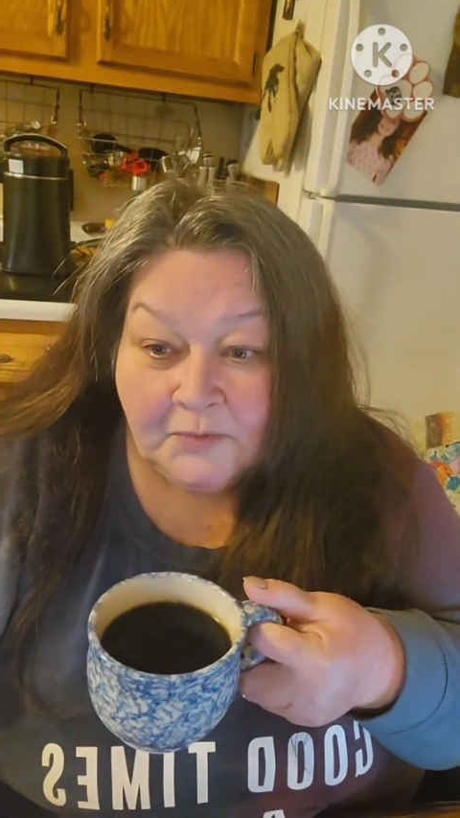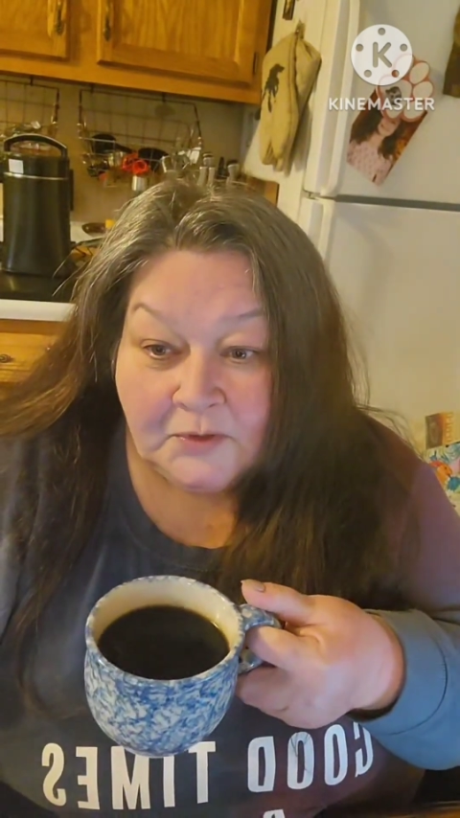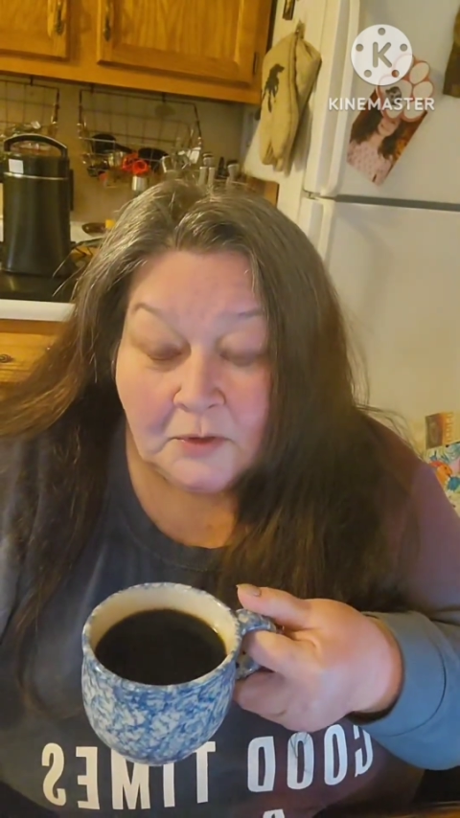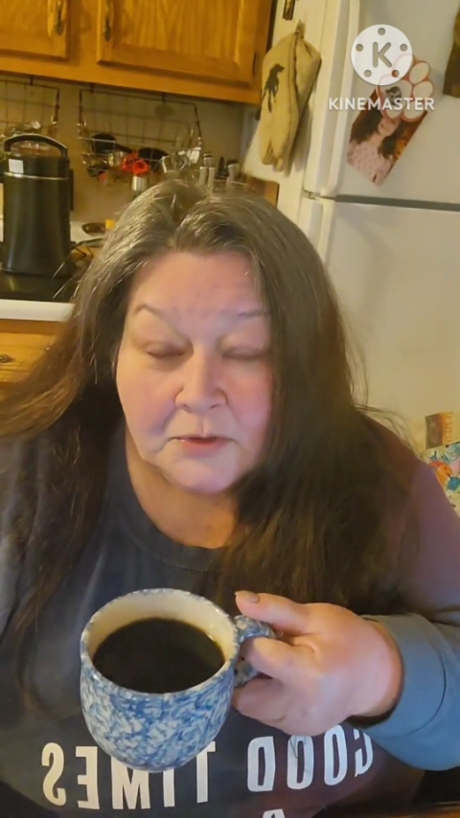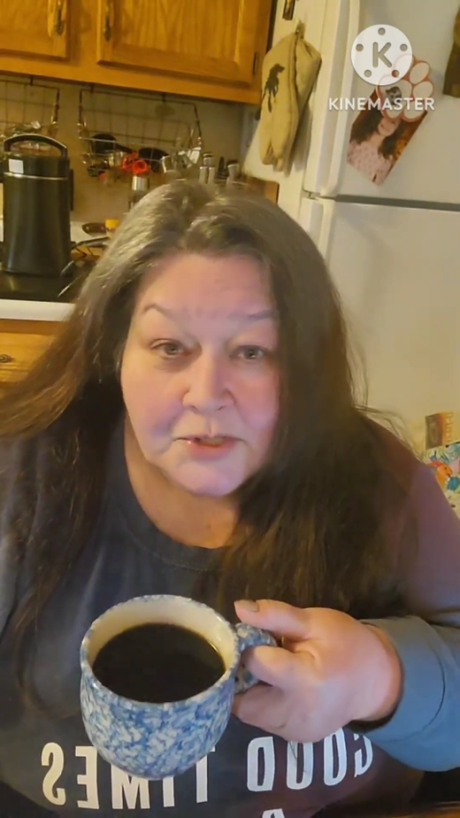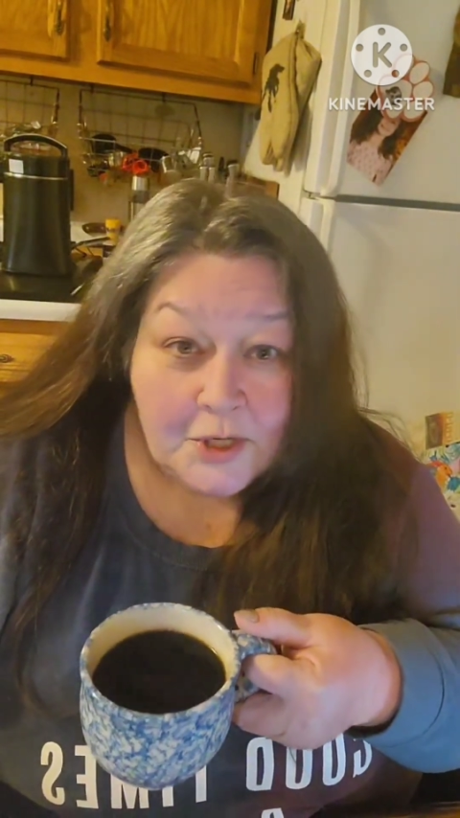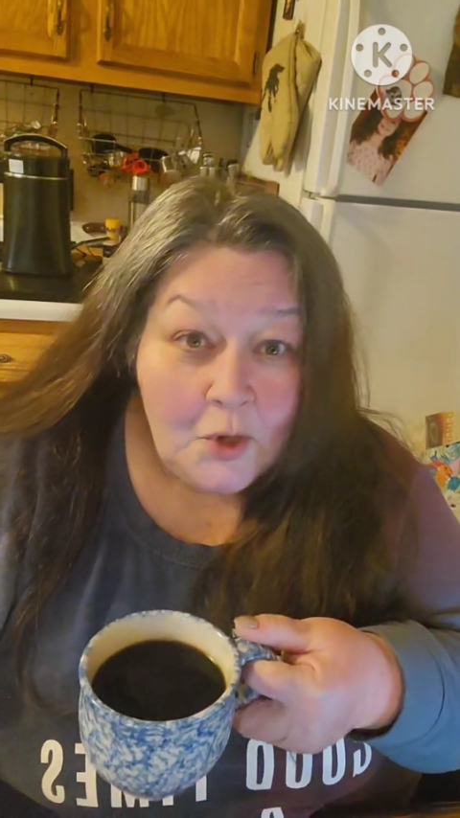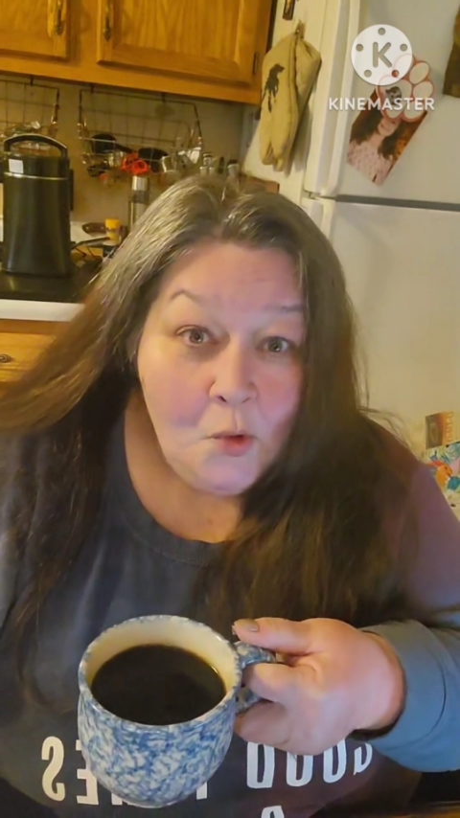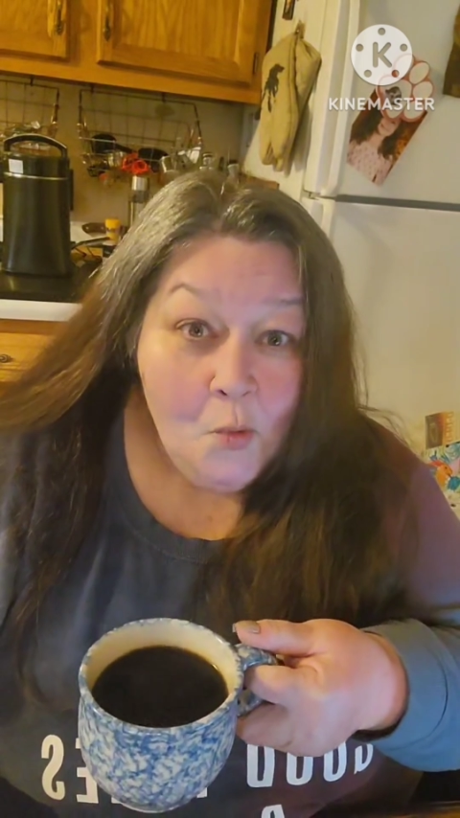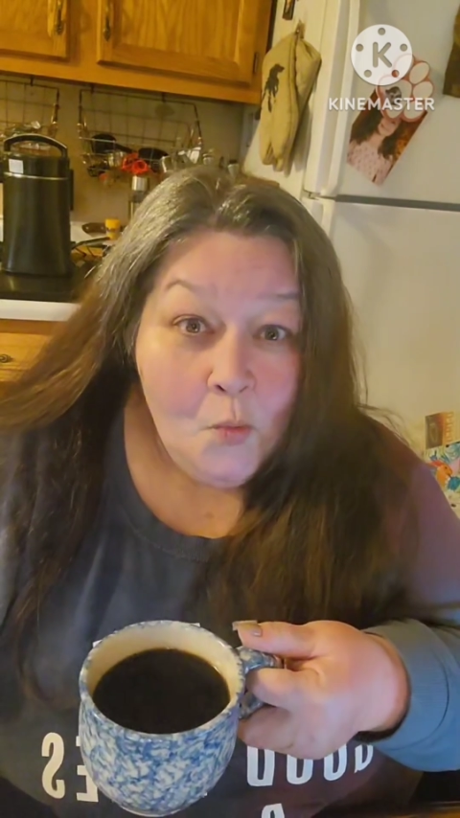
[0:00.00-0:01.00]
the dog's like,
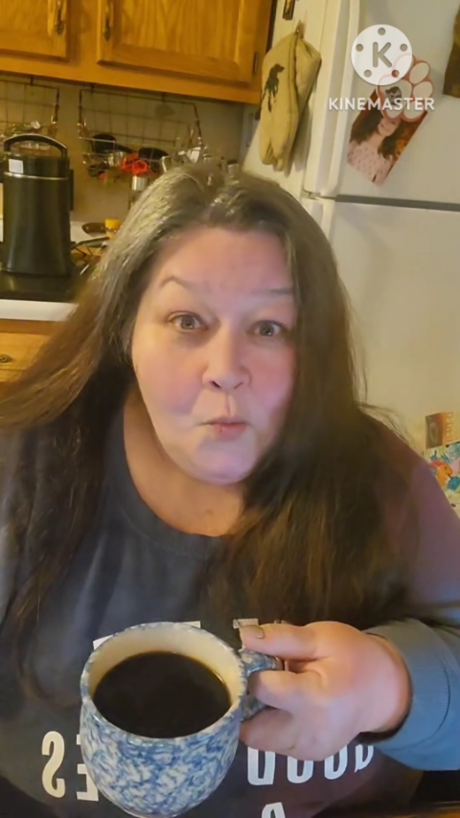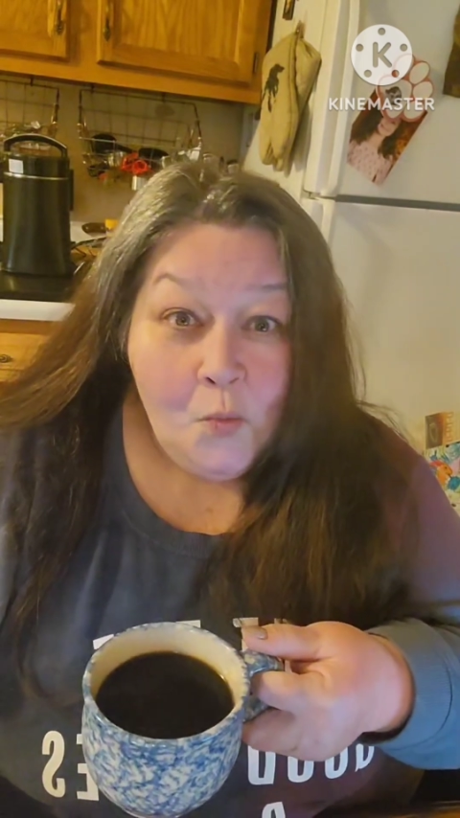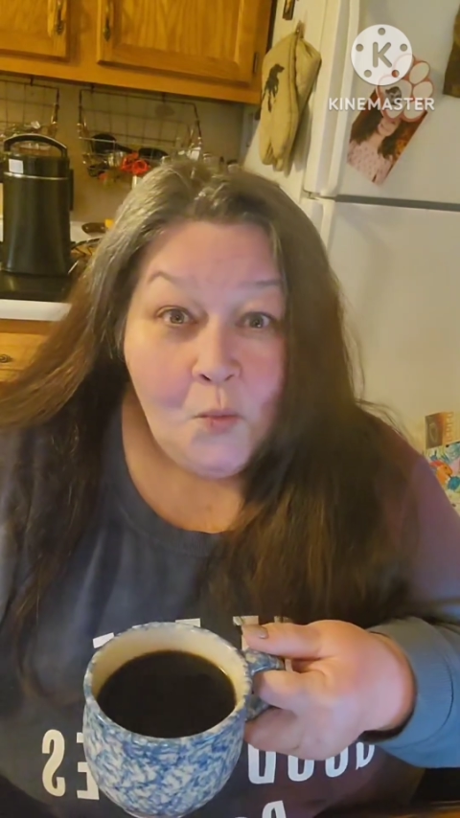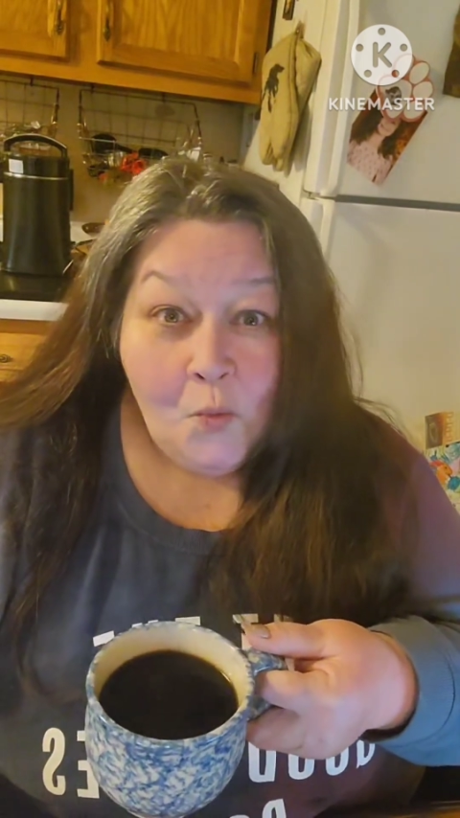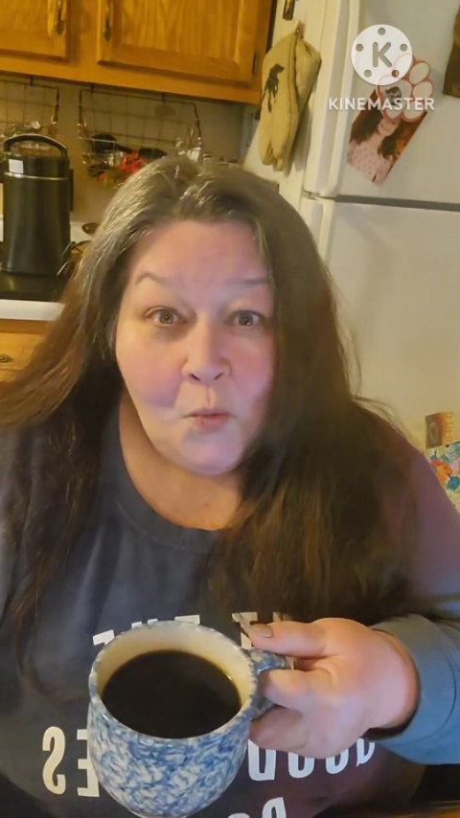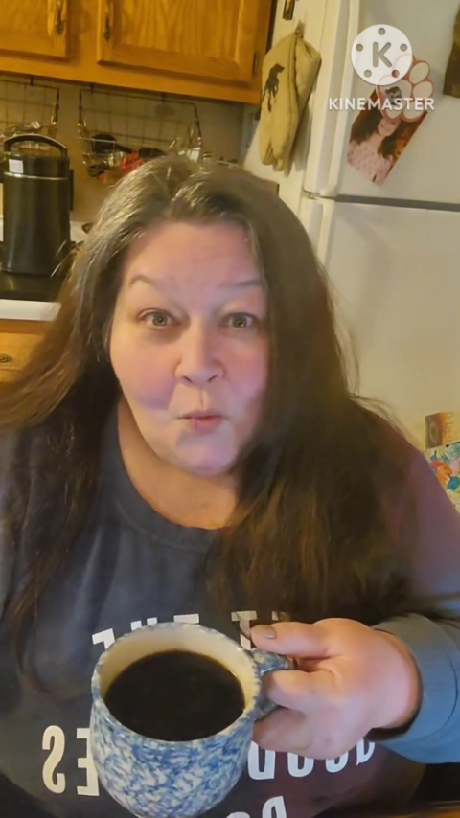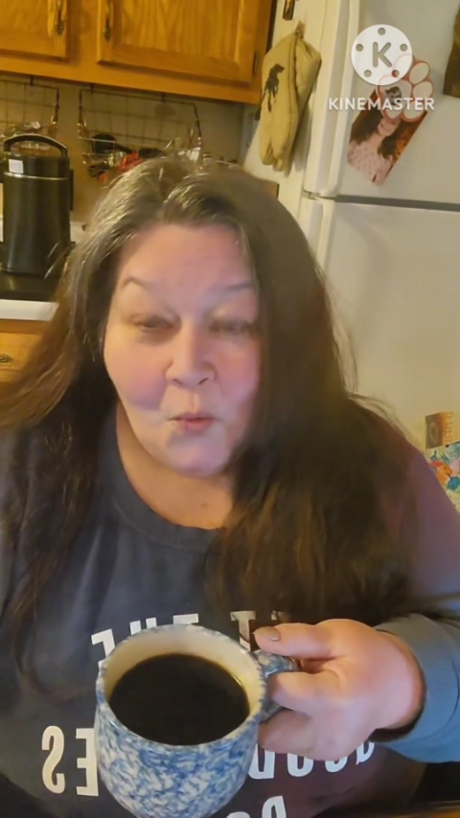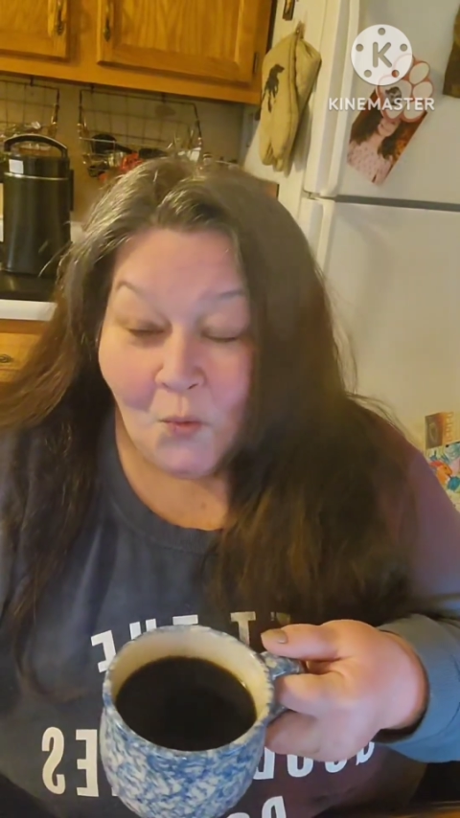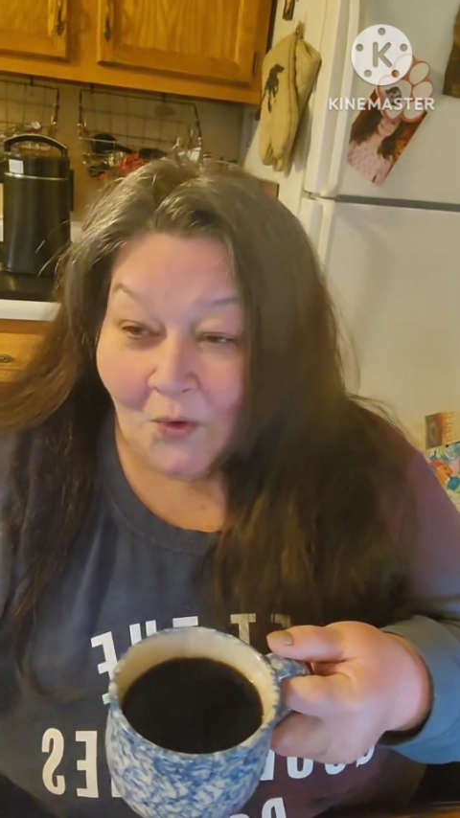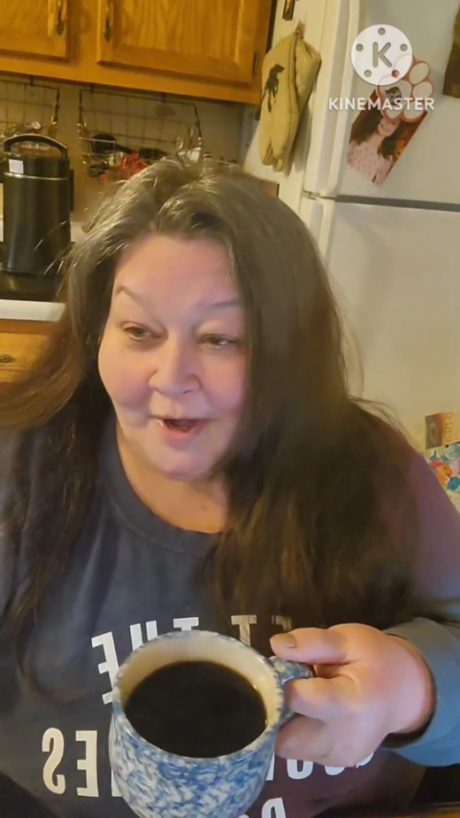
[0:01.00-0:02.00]
"Oh,